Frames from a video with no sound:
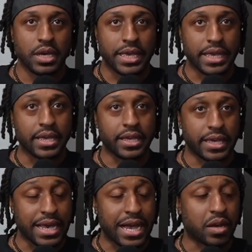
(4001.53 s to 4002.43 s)
He
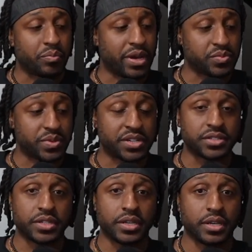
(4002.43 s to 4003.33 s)
got competitive,
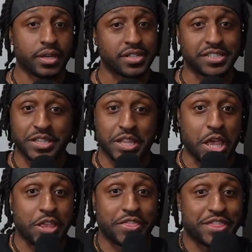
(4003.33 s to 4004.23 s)
especially because
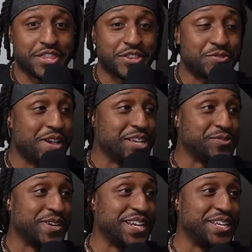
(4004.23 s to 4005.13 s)
you guys
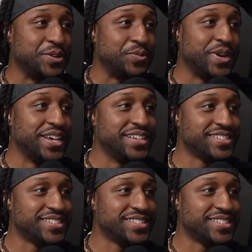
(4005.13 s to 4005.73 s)
weren't getting any wins,